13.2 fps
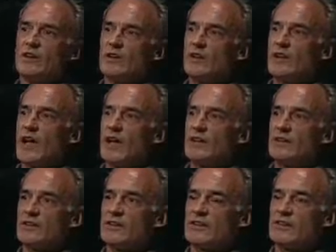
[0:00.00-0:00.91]
little
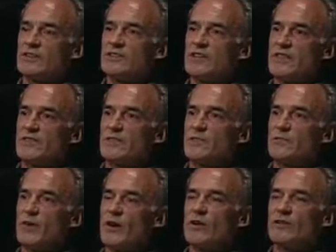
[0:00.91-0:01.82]
island in the southern
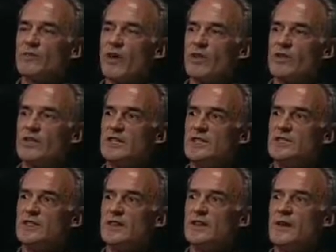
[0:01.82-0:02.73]
part of
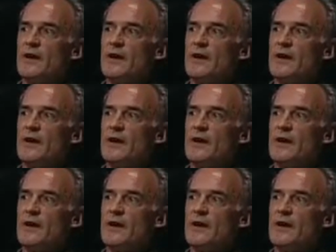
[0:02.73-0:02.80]
Polynesia,